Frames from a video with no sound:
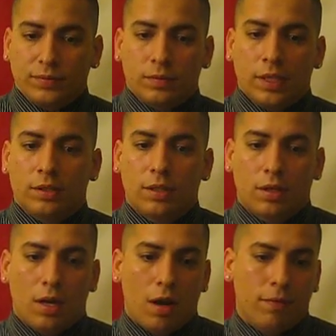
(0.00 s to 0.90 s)
It took
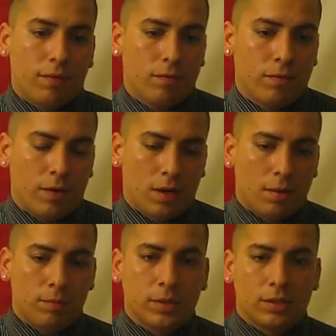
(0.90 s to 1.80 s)
off
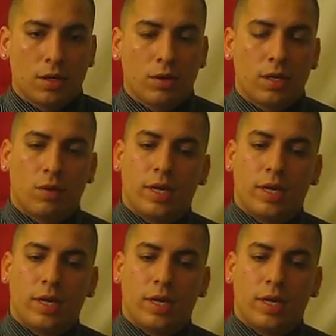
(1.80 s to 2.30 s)
from Tokyo